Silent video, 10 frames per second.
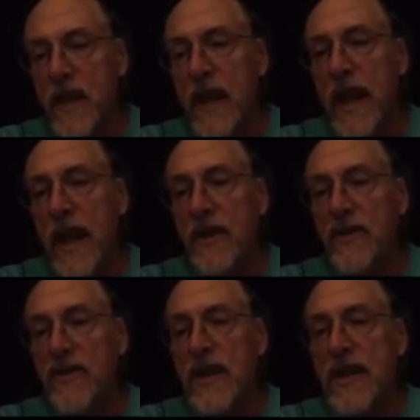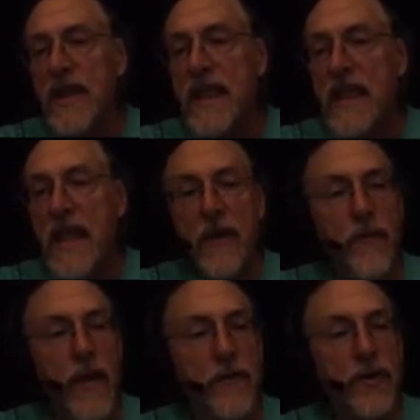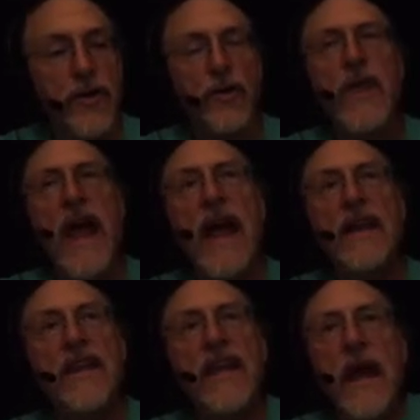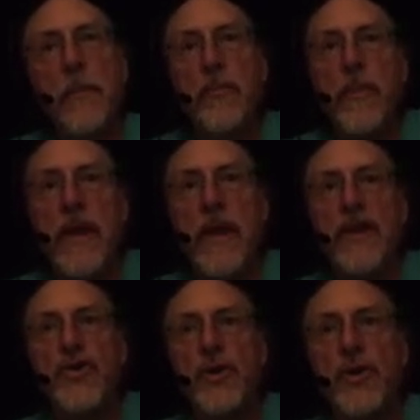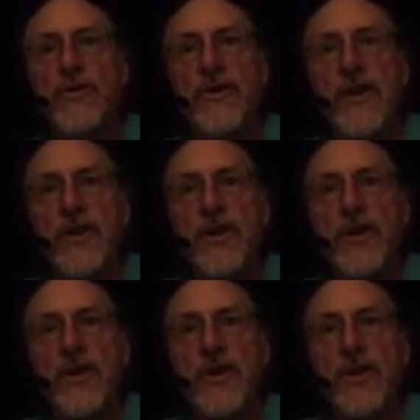And if you do that, then that introduces a